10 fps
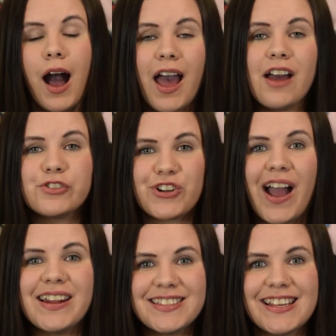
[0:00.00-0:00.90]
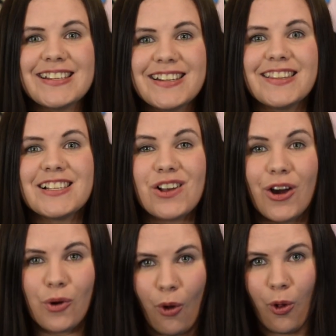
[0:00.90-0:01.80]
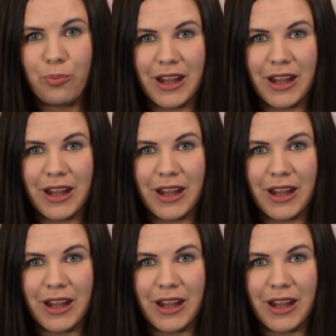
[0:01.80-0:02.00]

I have tried and tested this on all